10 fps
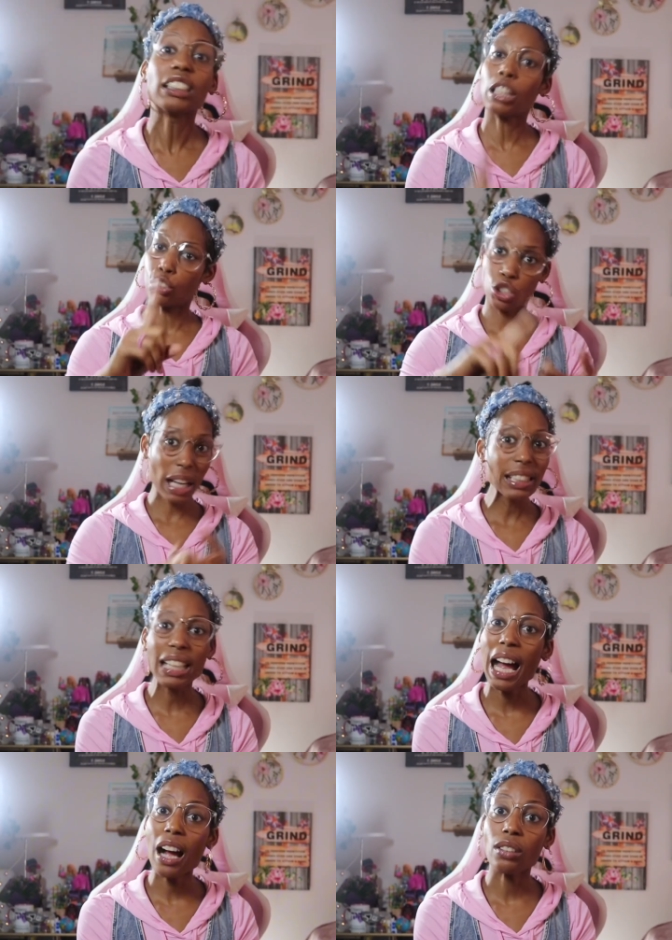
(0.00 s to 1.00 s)
The
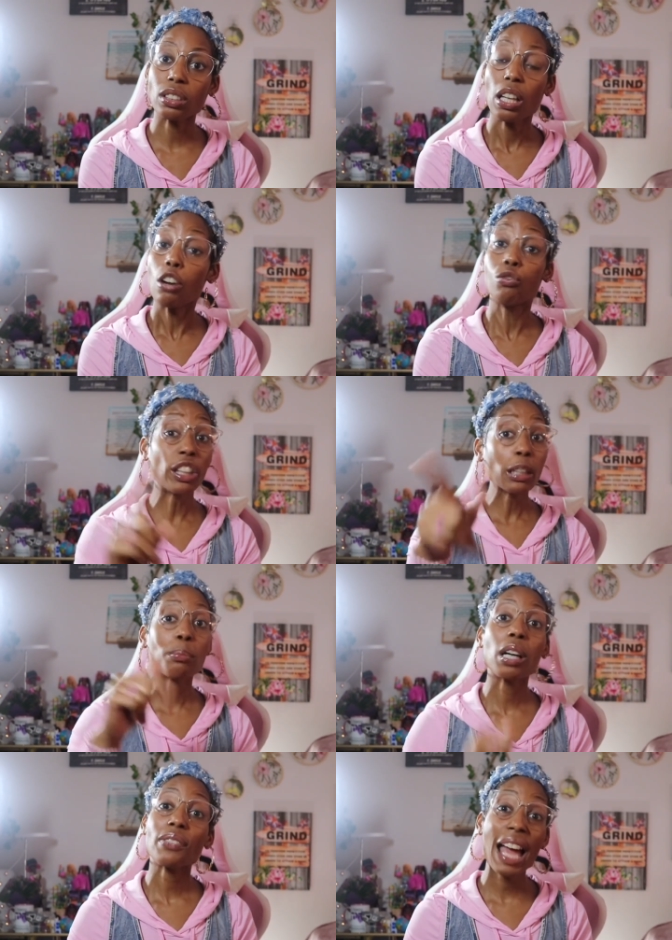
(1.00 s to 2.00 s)
Gentiles, read the
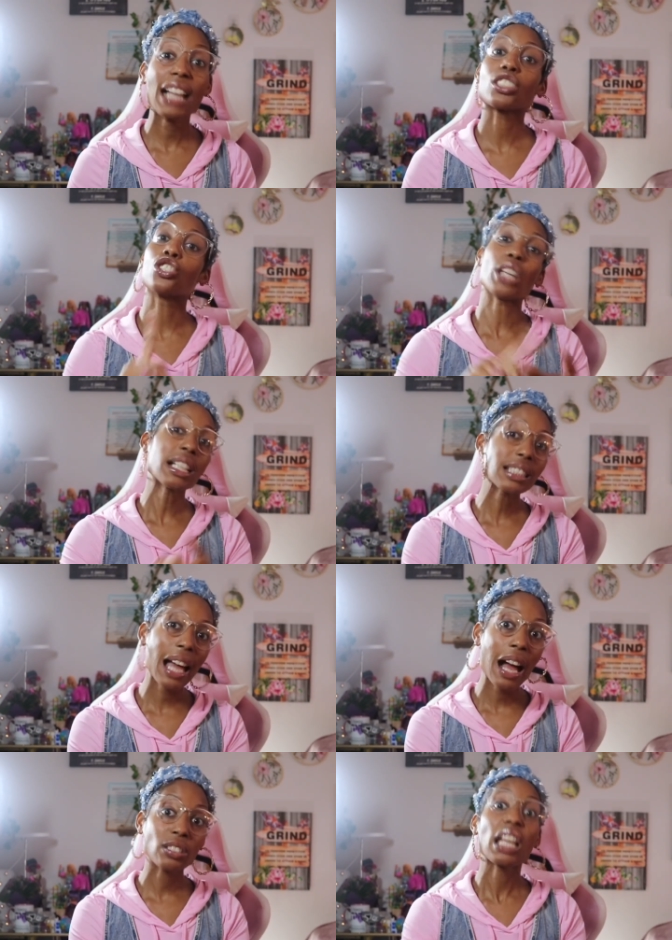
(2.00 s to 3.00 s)
book of Acts,
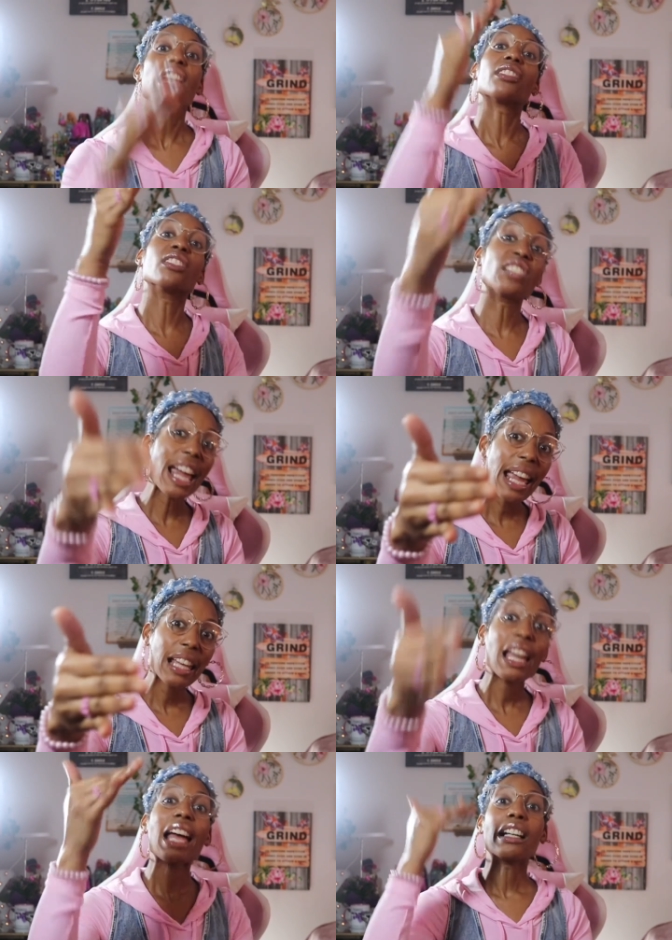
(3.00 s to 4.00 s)
Gentiles,
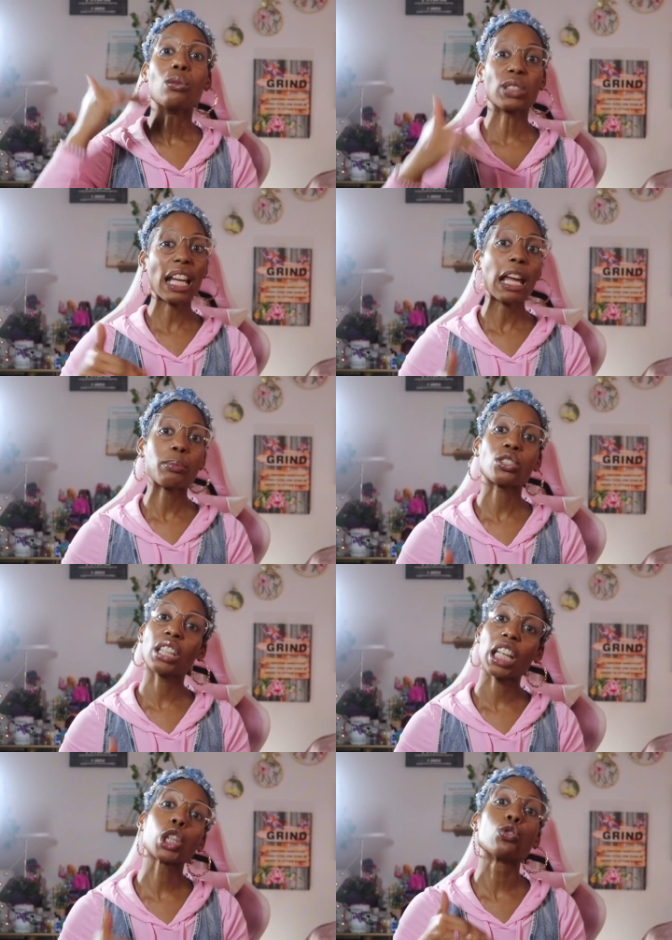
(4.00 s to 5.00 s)
they was able to
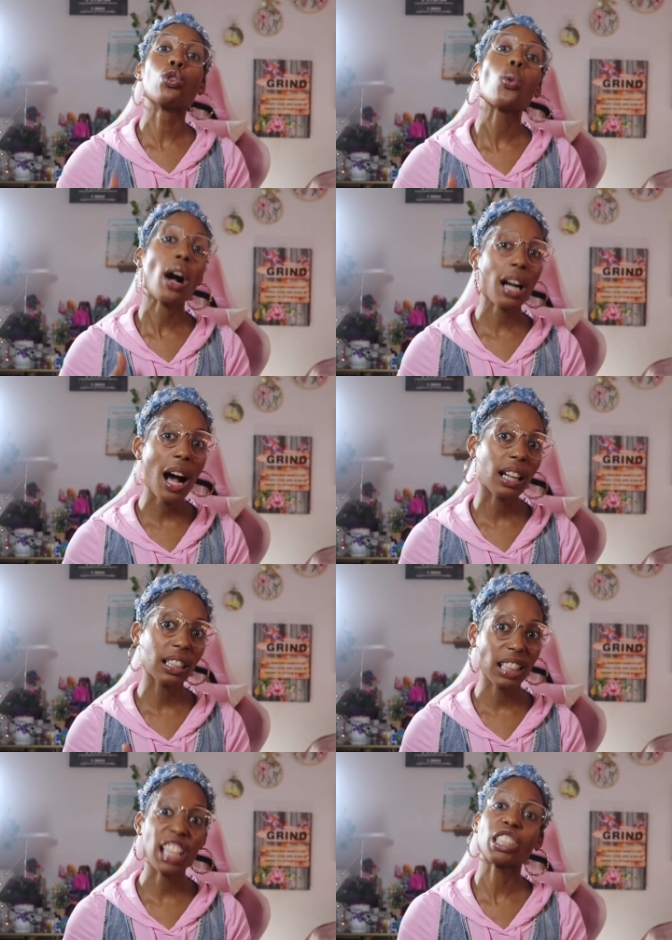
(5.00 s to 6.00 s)
get the Ruach
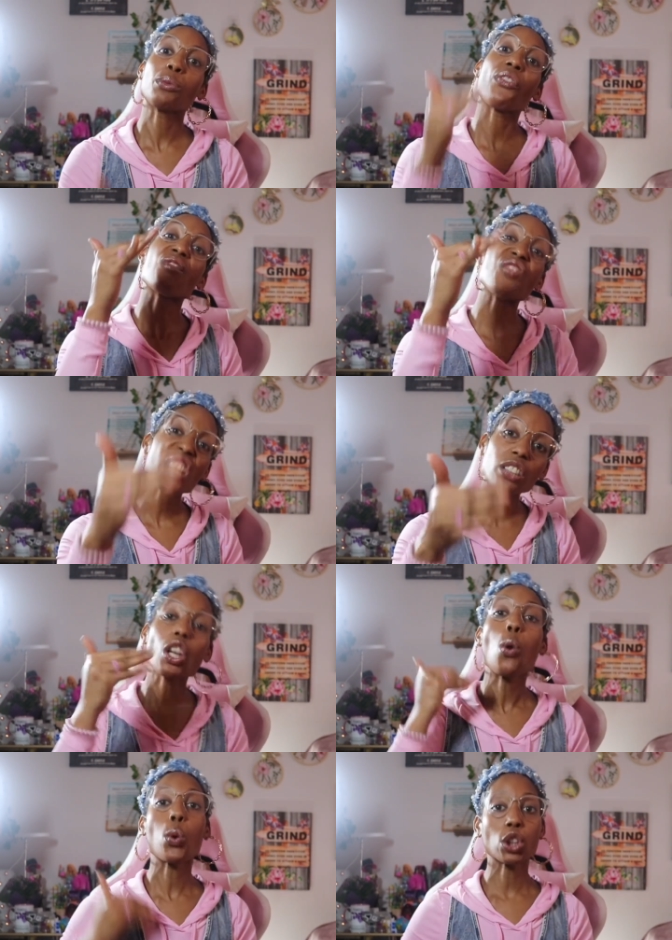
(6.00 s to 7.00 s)
HaKodesh. They were filled
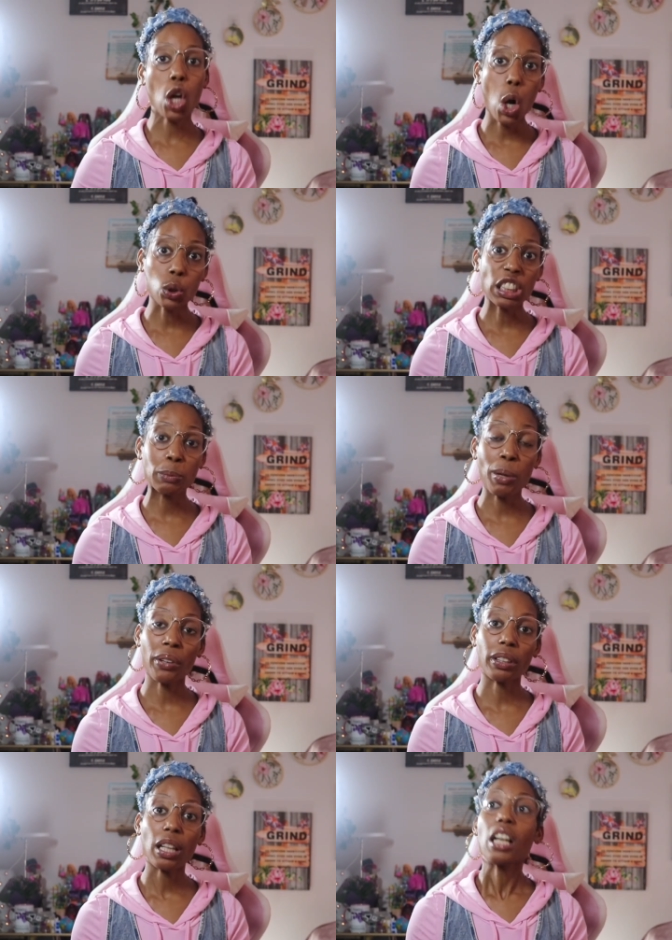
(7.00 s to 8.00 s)
with the Holy
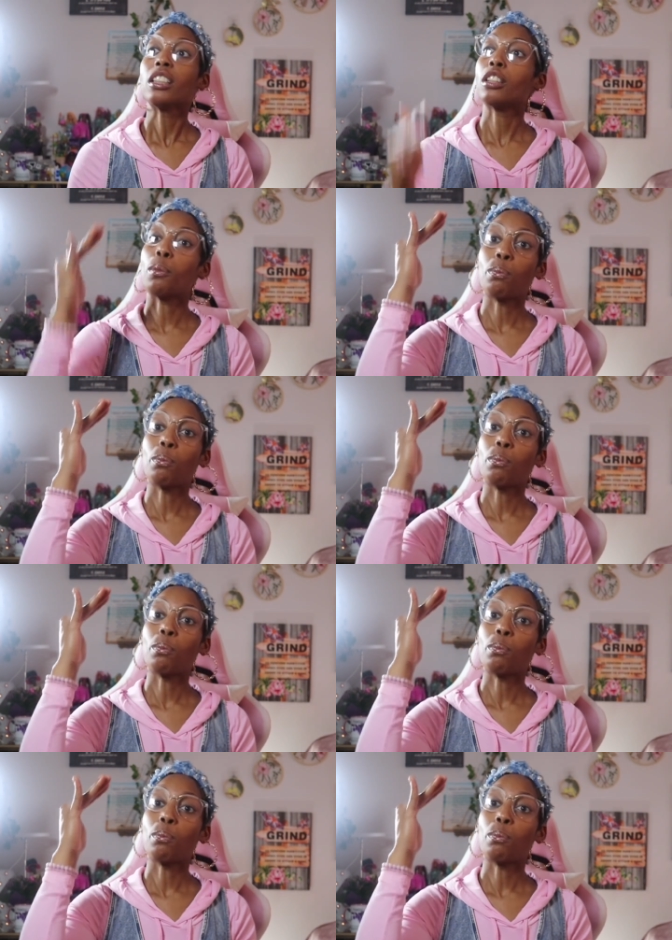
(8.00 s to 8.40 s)
Spirit. The